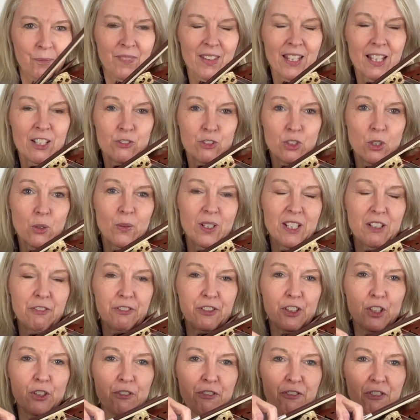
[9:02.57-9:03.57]
So if
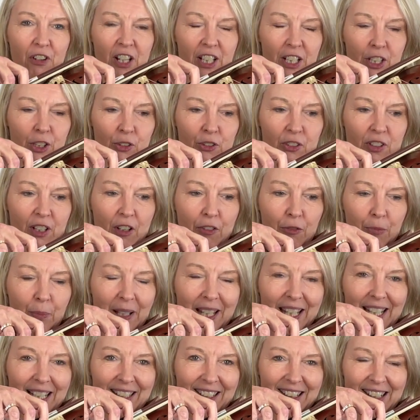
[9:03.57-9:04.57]
you find yourself
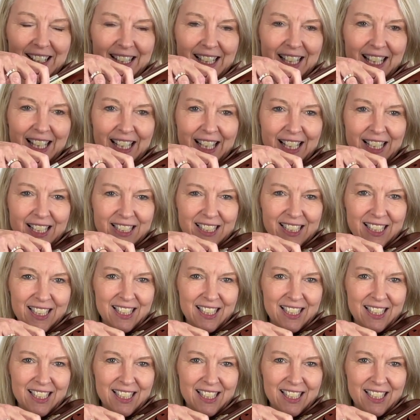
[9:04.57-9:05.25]
playing like this,